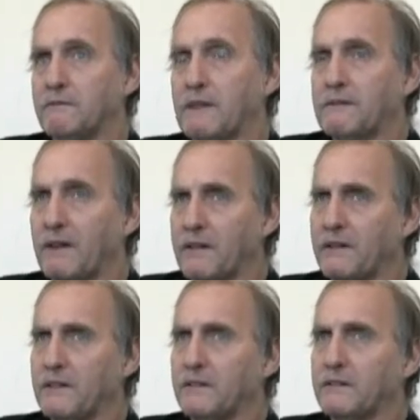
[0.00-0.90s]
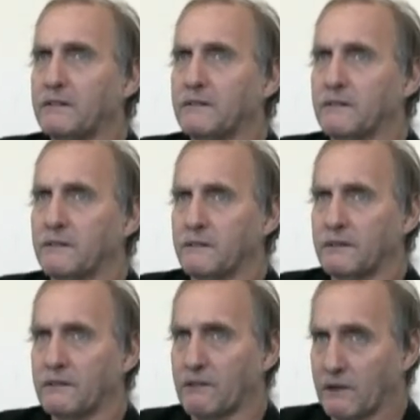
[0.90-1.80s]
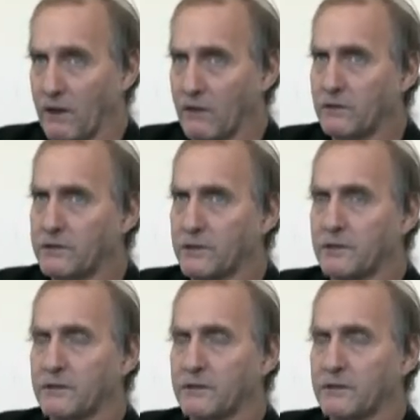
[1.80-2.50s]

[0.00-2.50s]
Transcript: My mother, we were close,